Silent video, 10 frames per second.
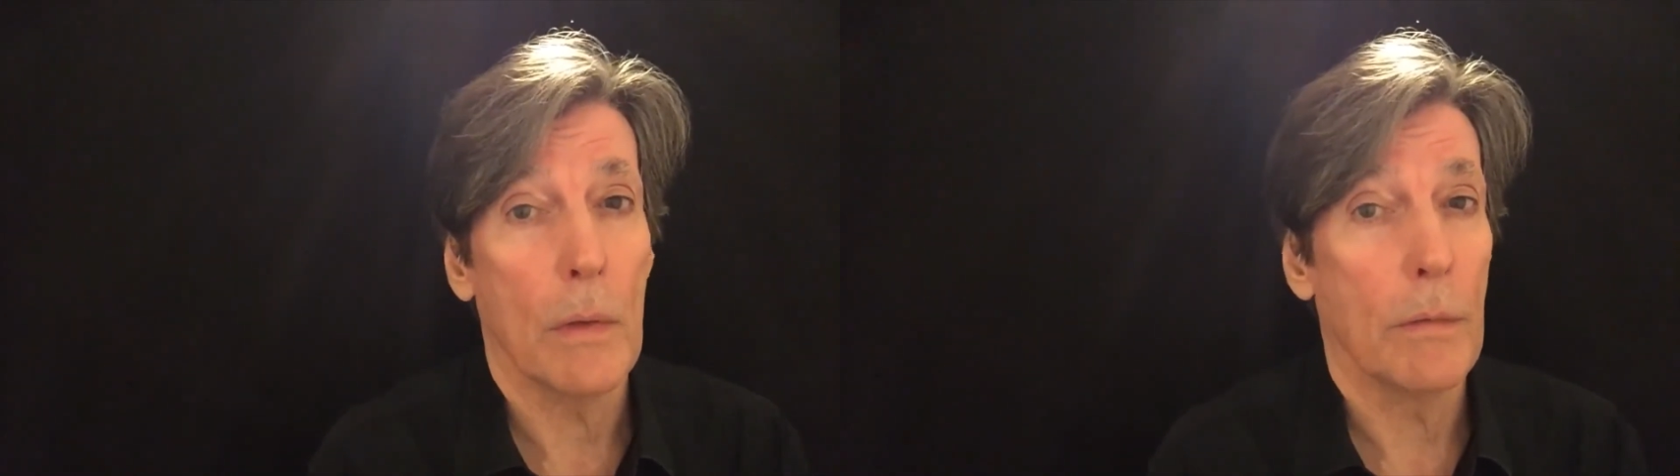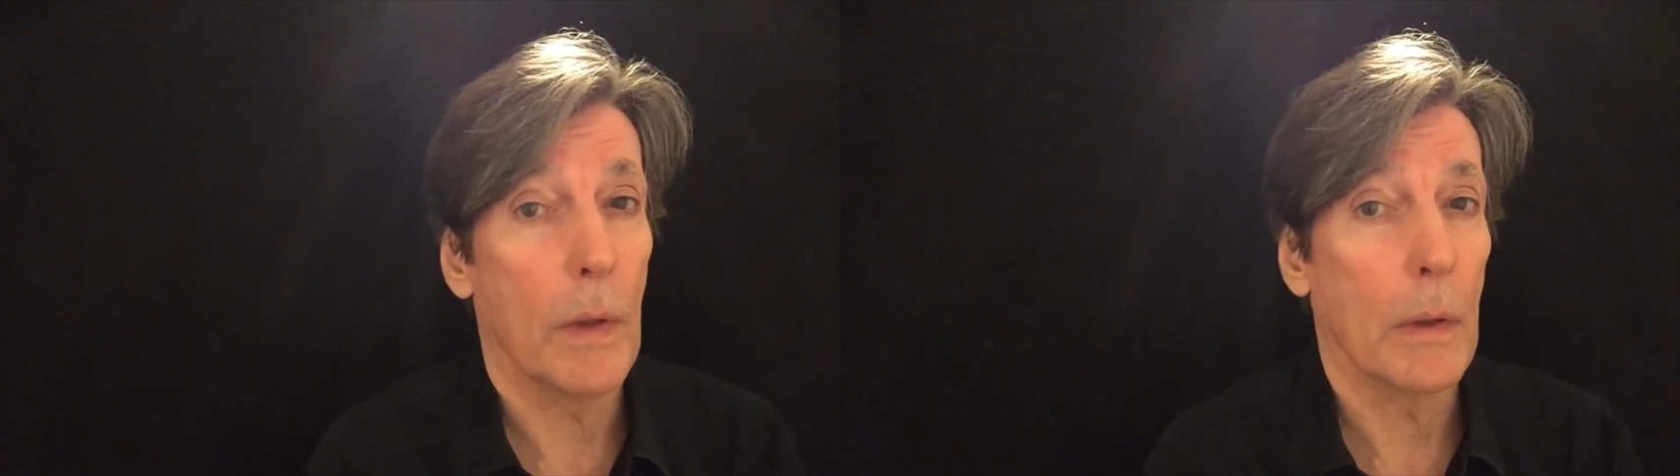
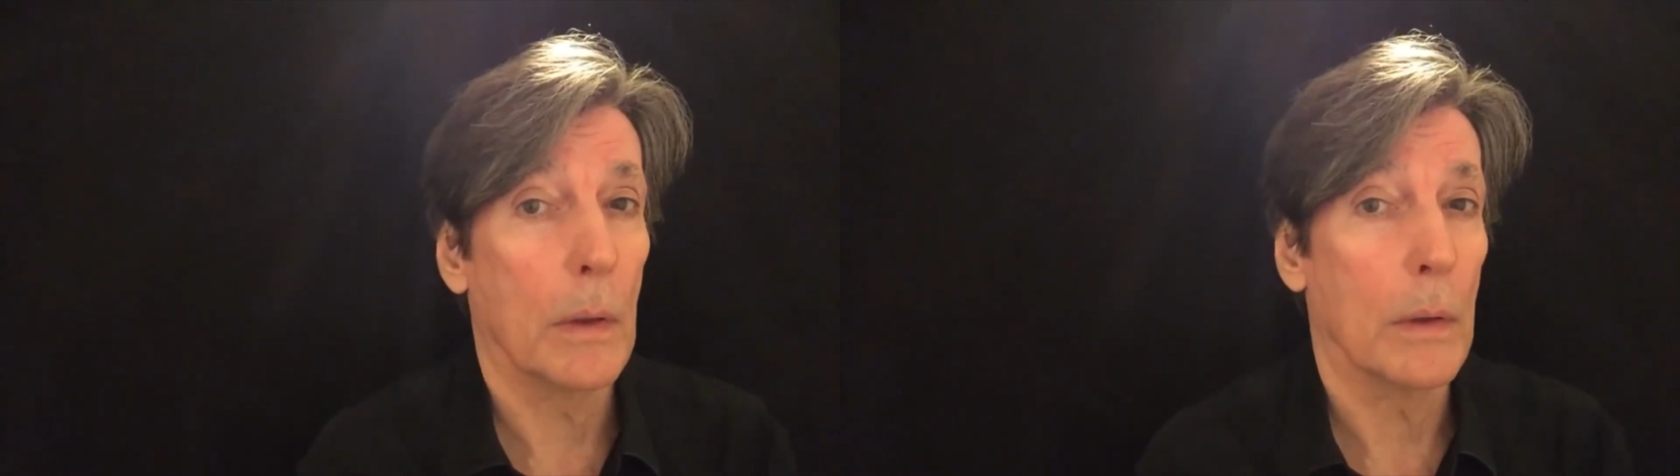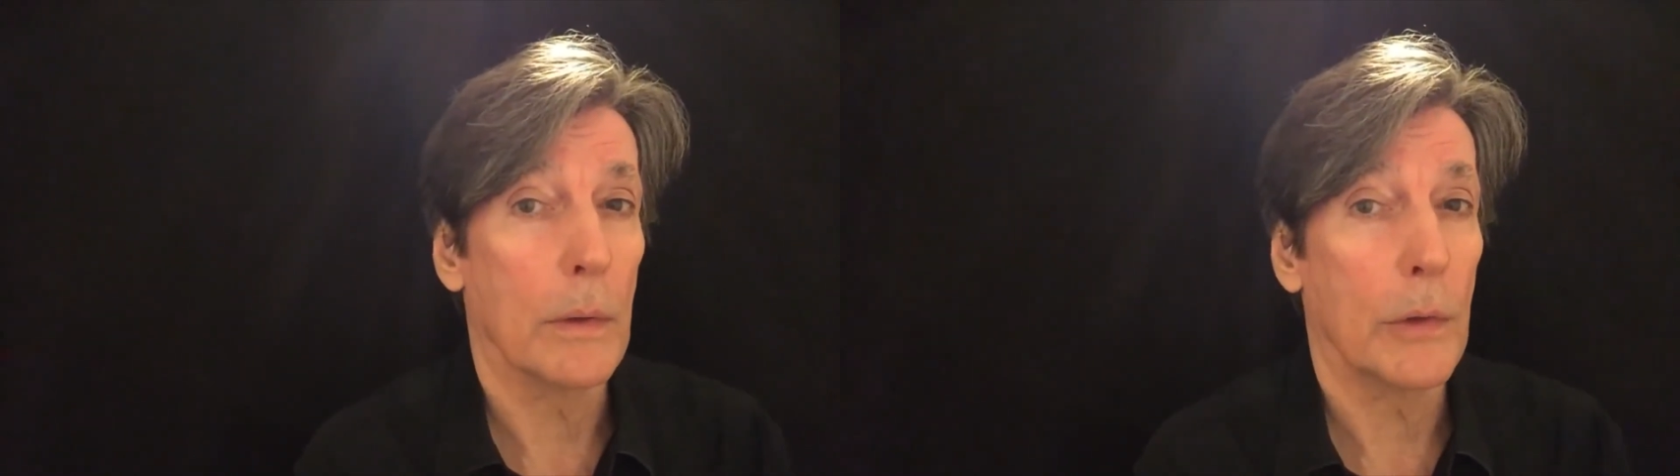
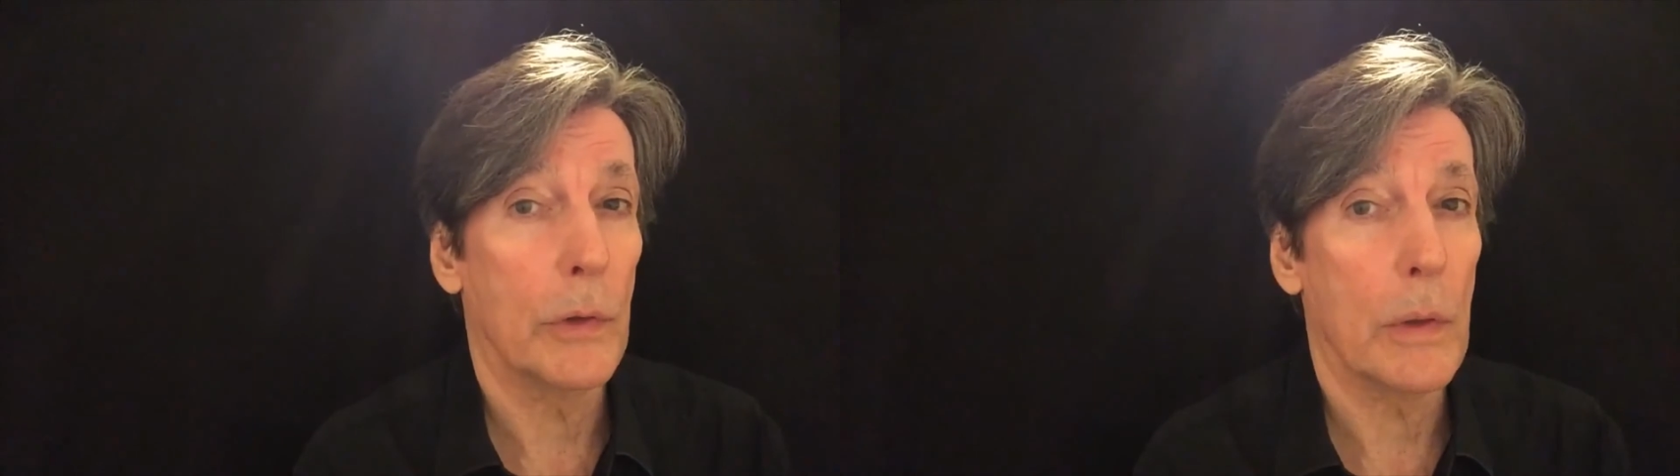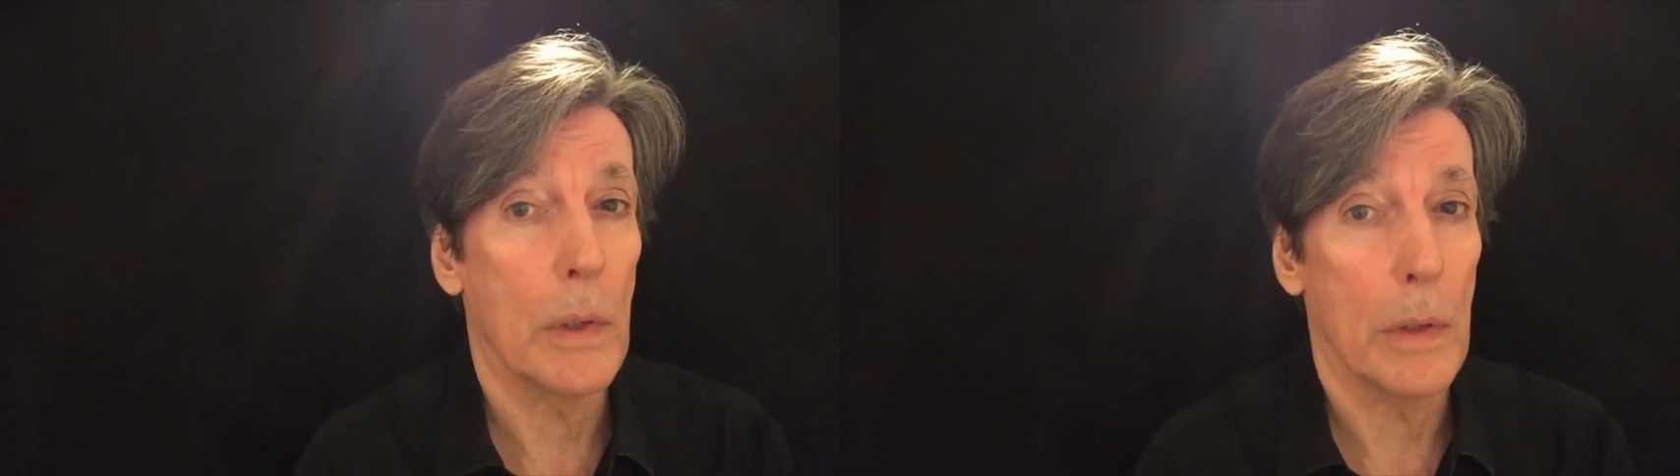vulgar
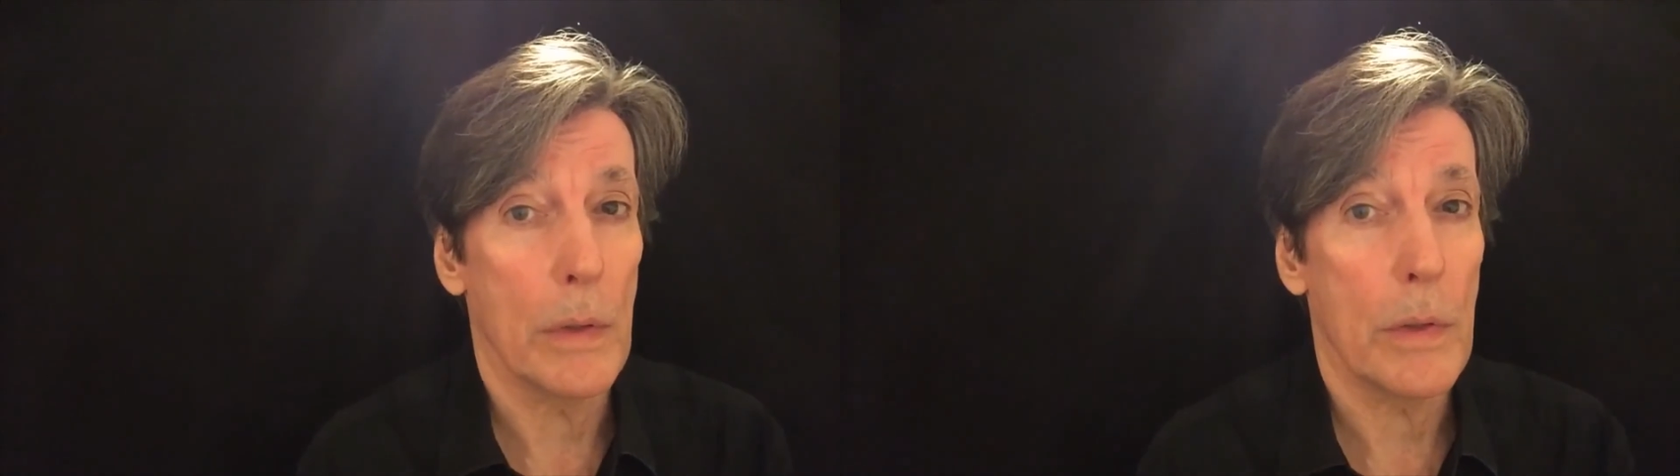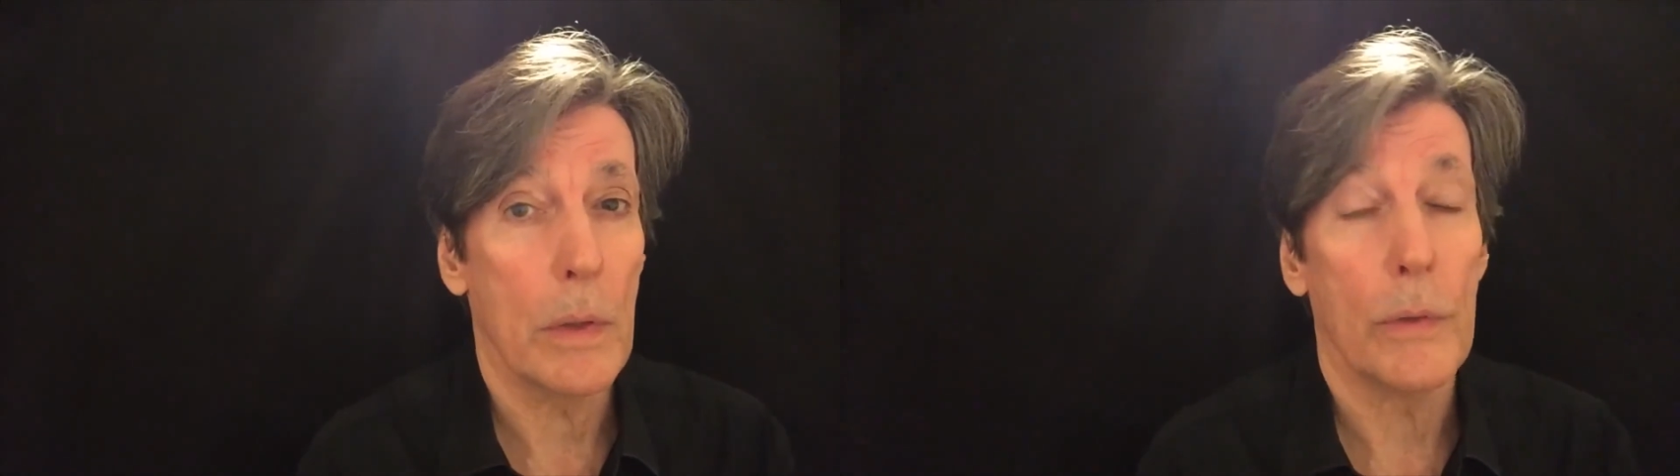shouldness,